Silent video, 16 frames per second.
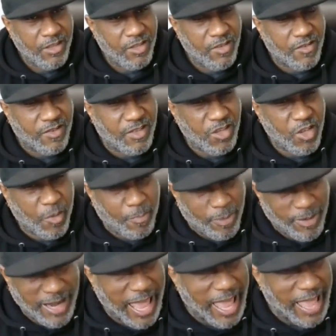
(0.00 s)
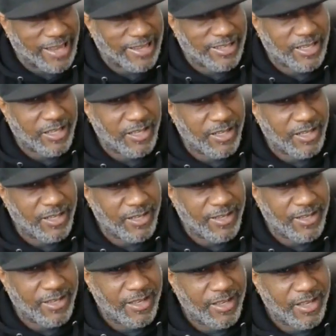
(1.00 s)
You, you plant,
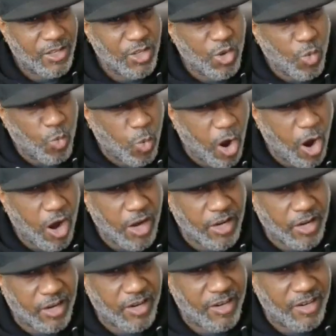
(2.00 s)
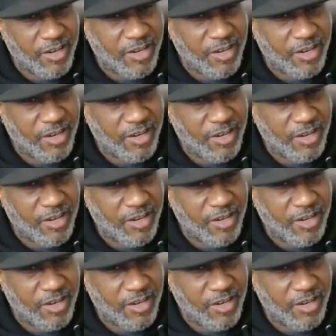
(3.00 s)
you water,